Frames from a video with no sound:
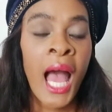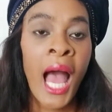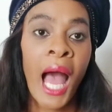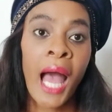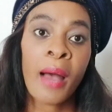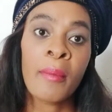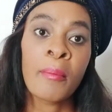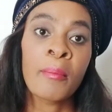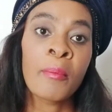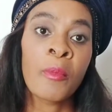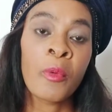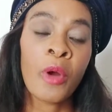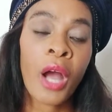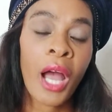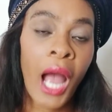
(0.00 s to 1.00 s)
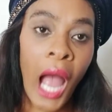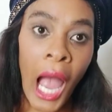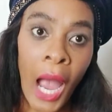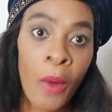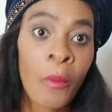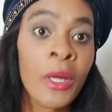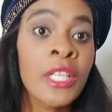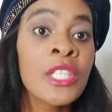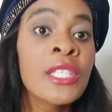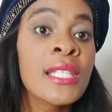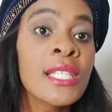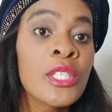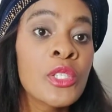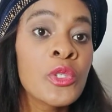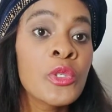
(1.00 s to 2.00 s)
I want
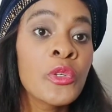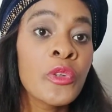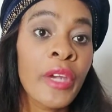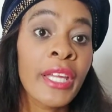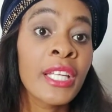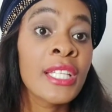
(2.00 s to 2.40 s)
to create